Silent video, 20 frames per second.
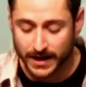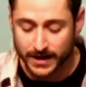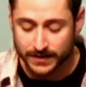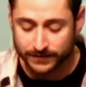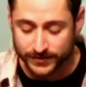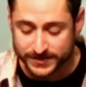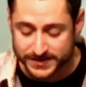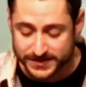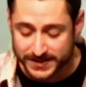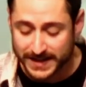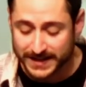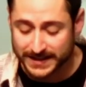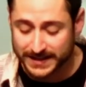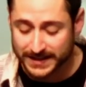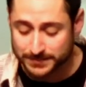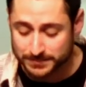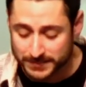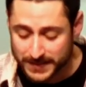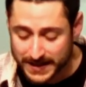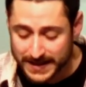
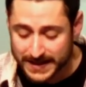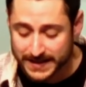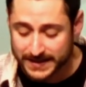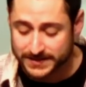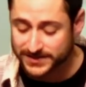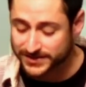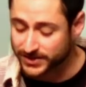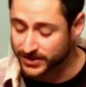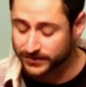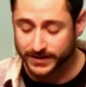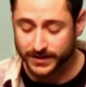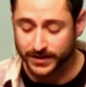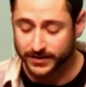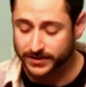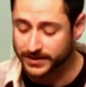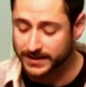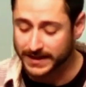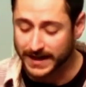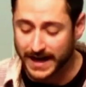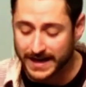forsaking me and serving
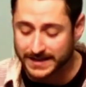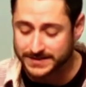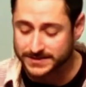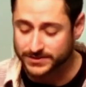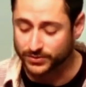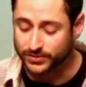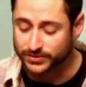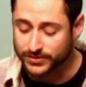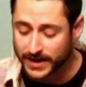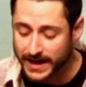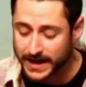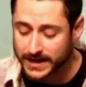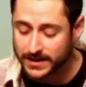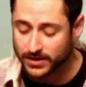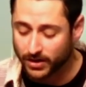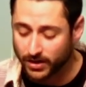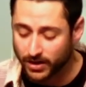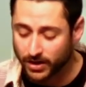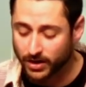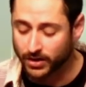other gods, so they
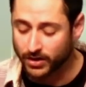are